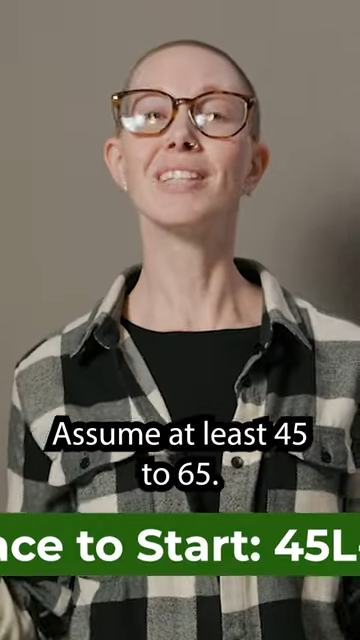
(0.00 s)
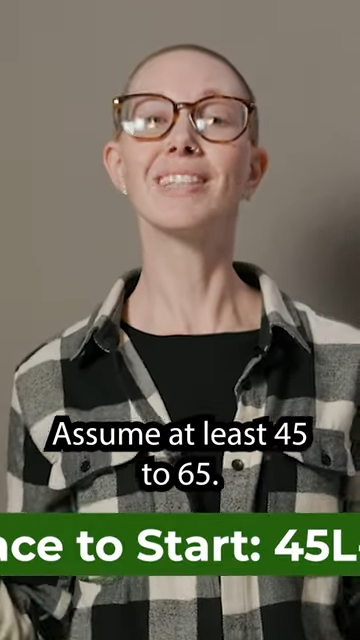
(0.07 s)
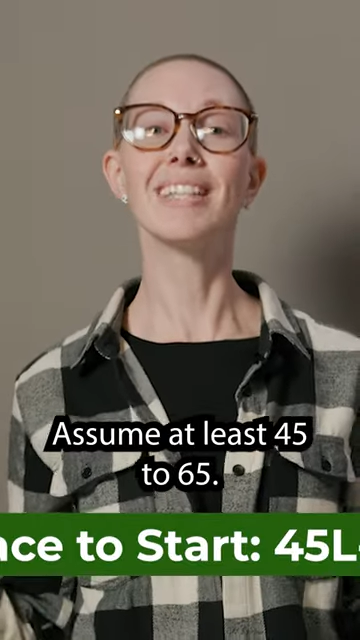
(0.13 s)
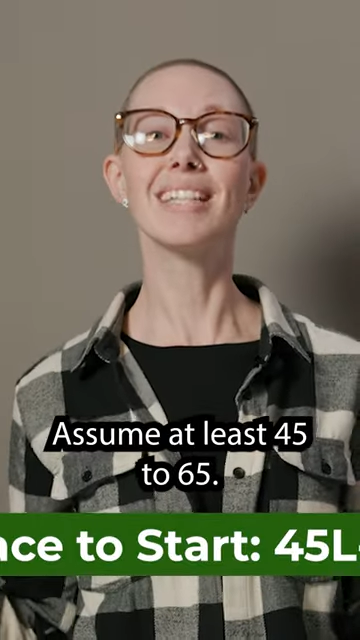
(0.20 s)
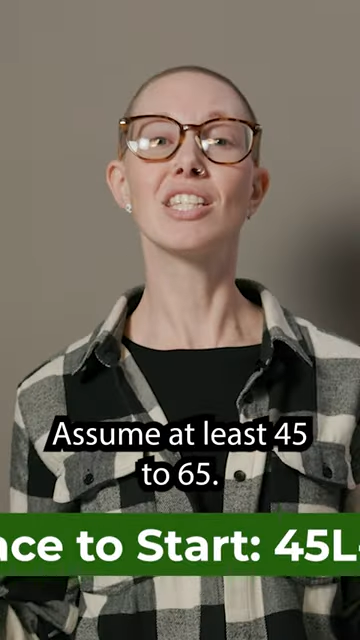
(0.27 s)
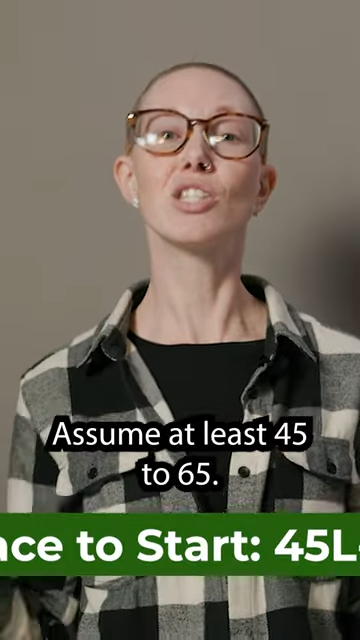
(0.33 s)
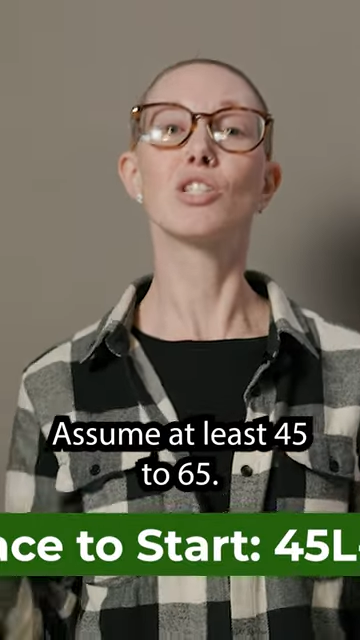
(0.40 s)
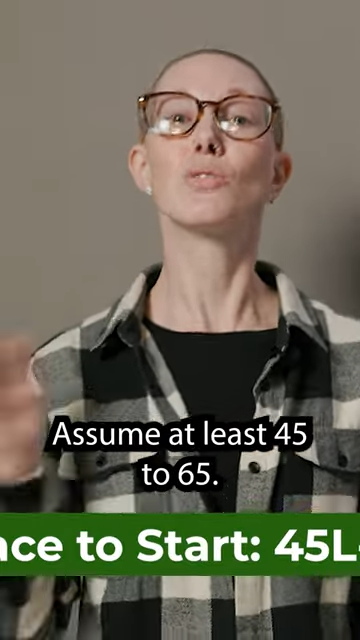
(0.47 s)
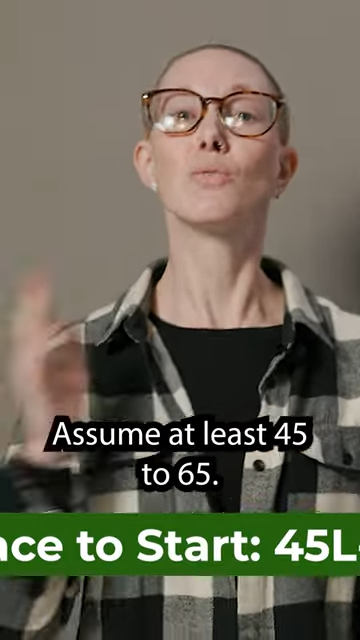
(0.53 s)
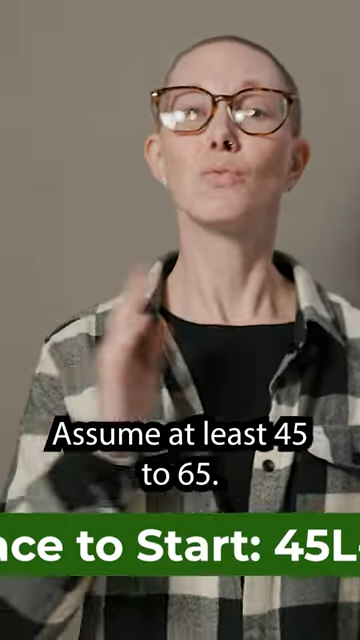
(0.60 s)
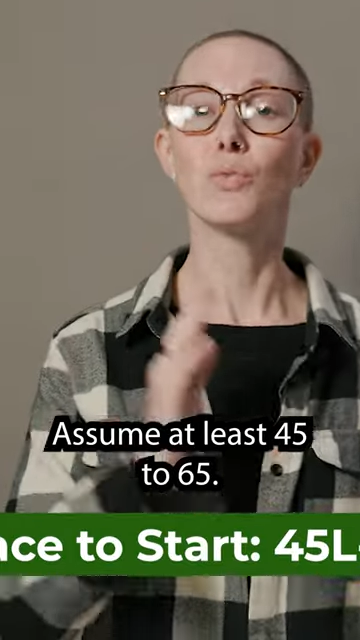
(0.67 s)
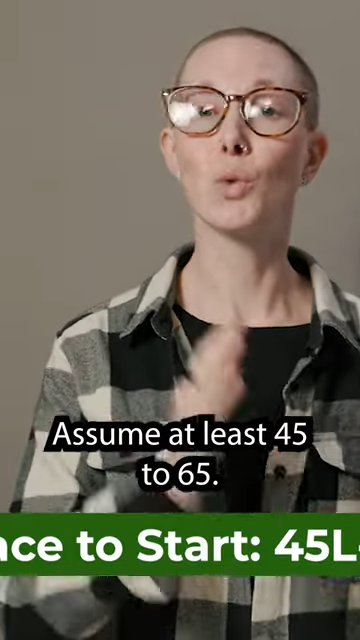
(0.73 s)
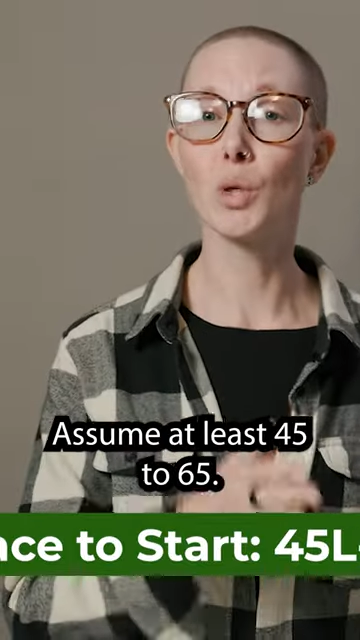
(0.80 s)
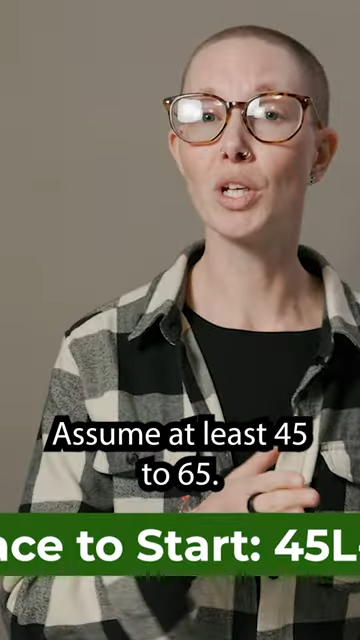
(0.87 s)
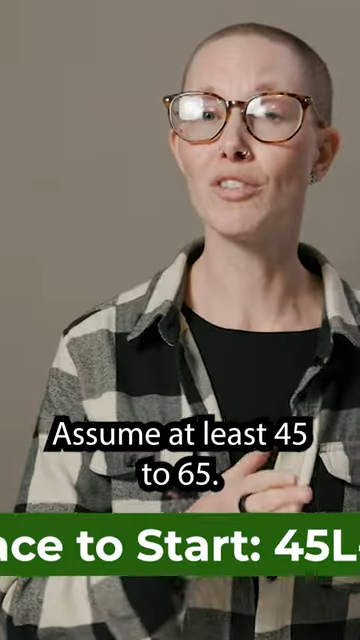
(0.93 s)
at least
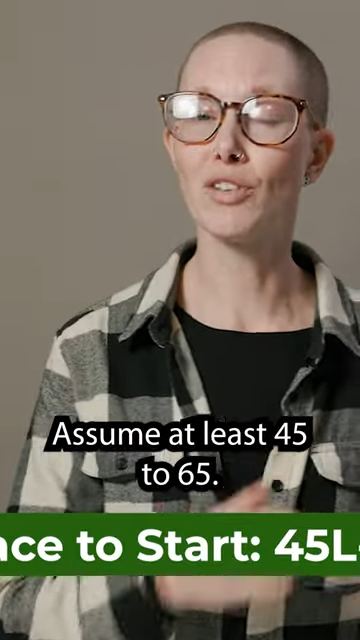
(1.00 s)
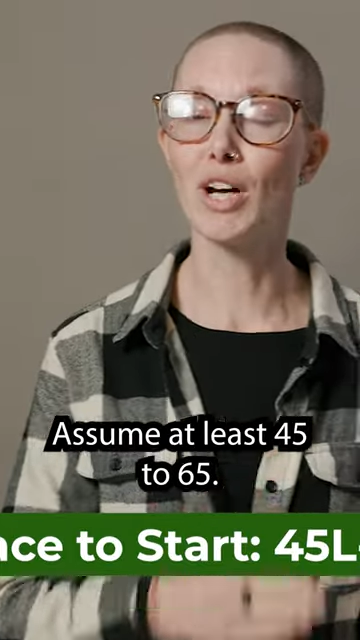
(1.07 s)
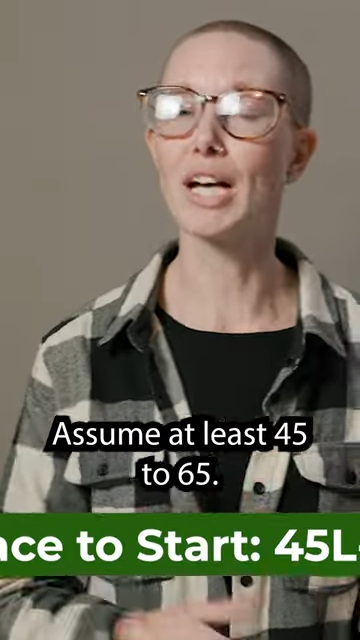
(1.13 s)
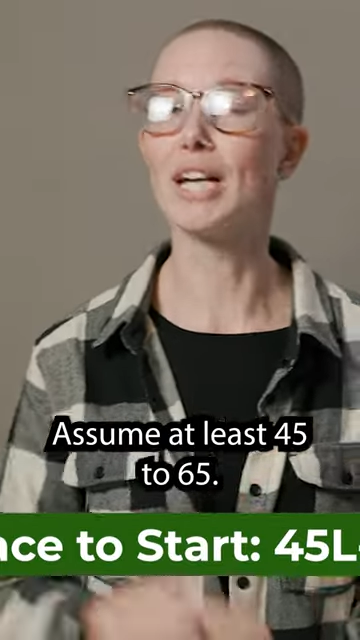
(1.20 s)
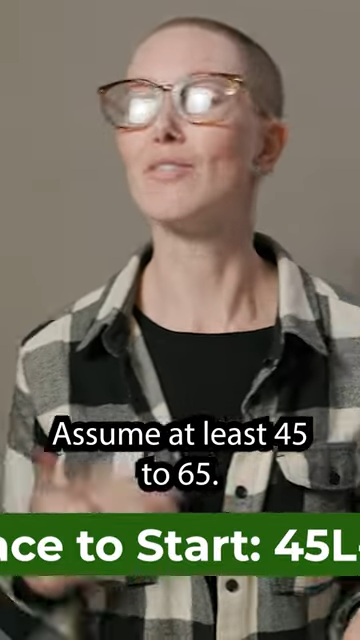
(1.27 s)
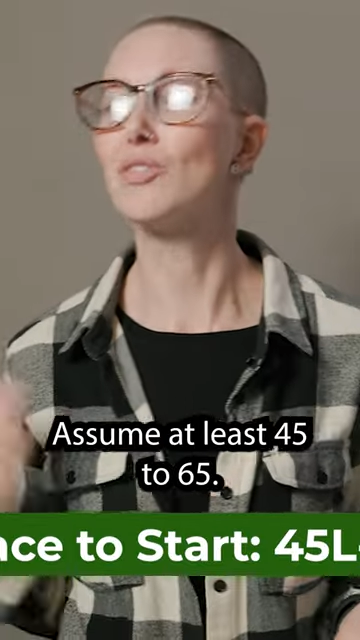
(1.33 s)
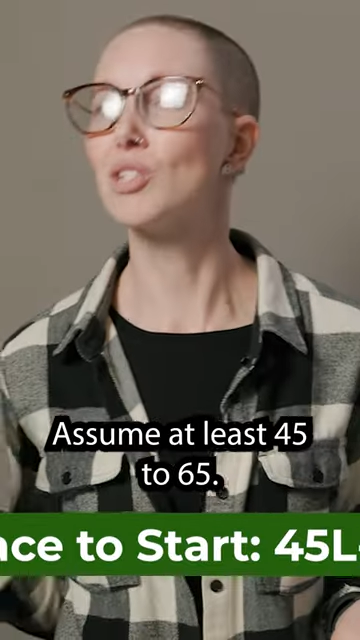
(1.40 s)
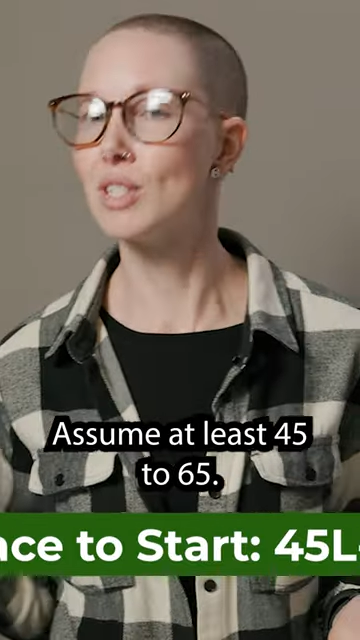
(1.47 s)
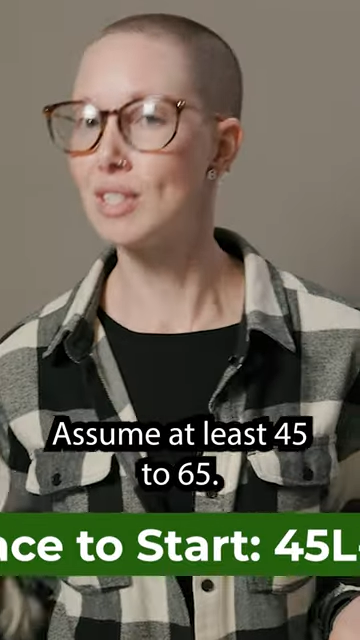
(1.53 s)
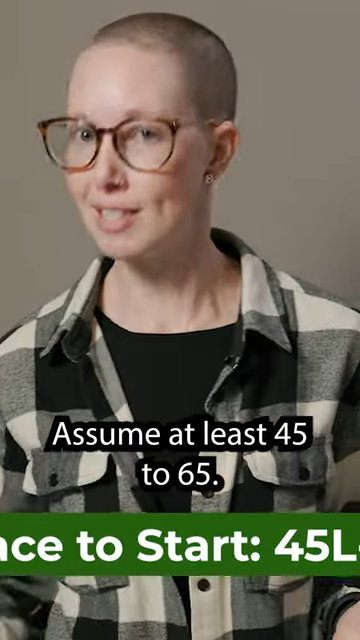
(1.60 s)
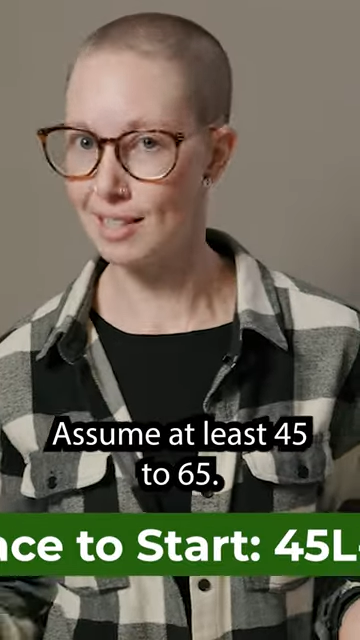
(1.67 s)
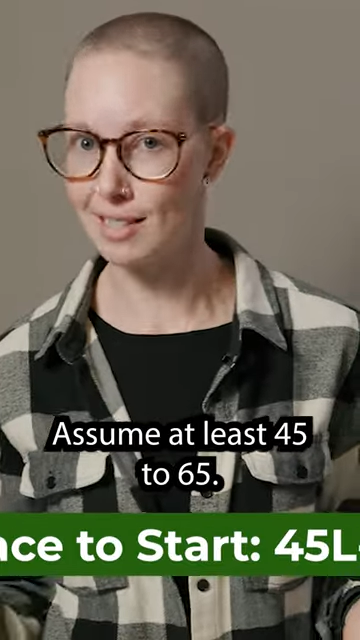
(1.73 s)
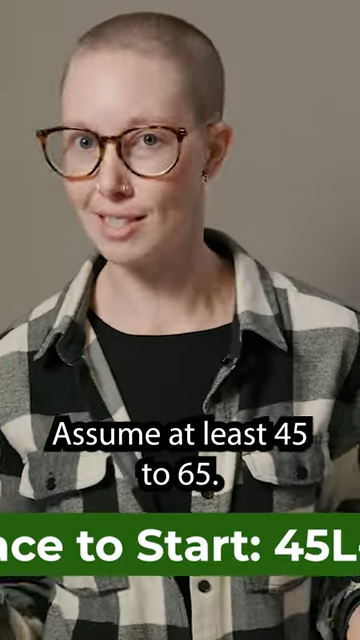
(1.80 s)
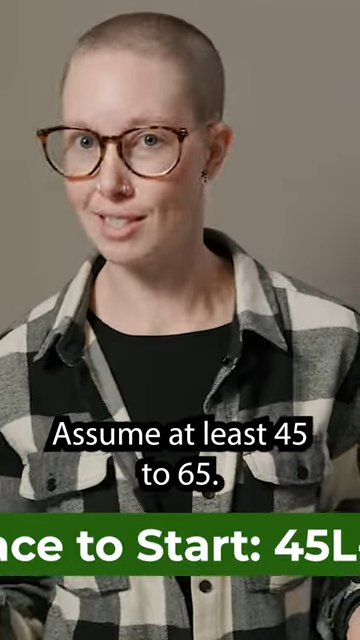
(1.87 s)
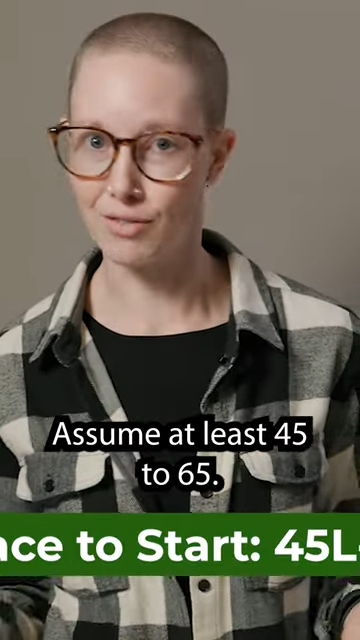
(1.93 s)
45 to
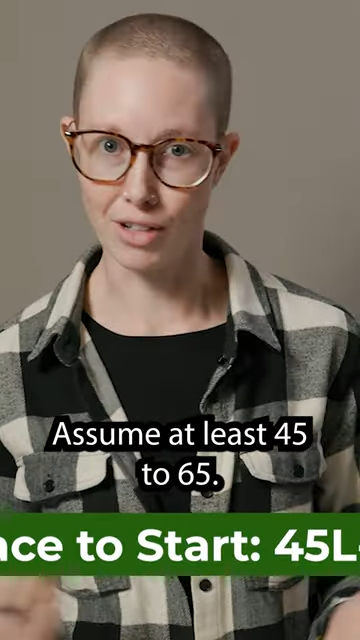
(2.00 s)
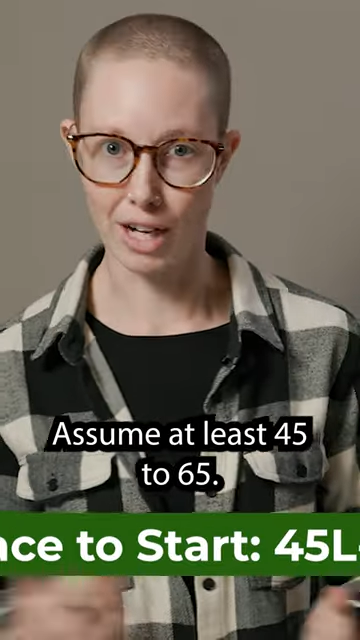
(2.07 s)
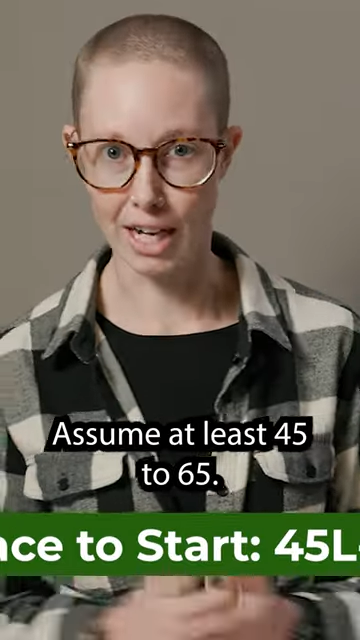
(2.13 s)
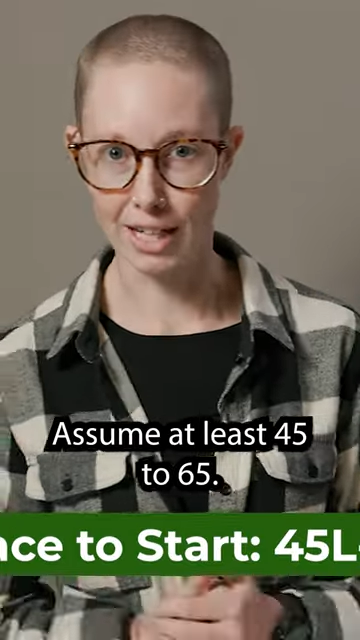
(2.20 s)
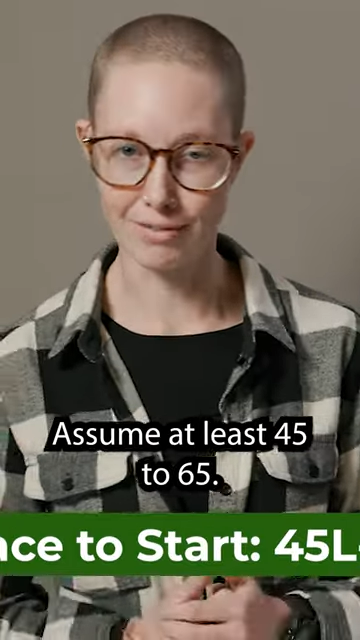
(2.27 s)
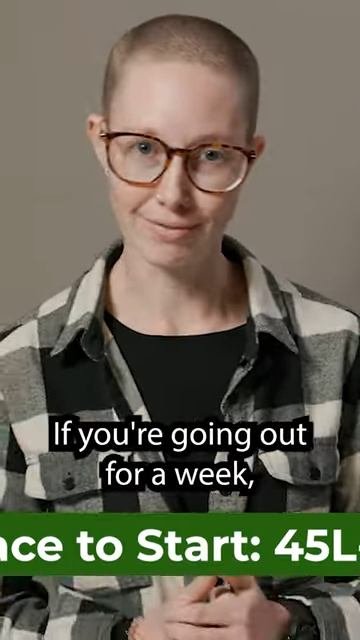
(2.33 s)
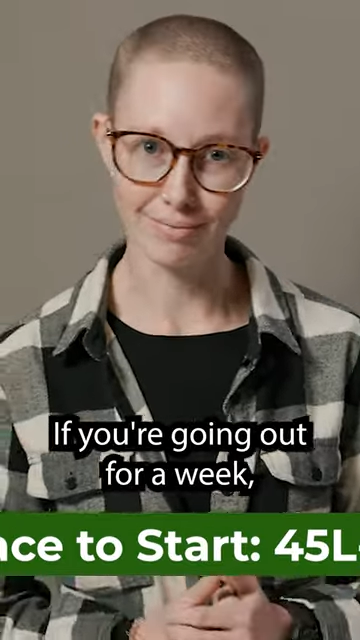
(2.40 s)
65.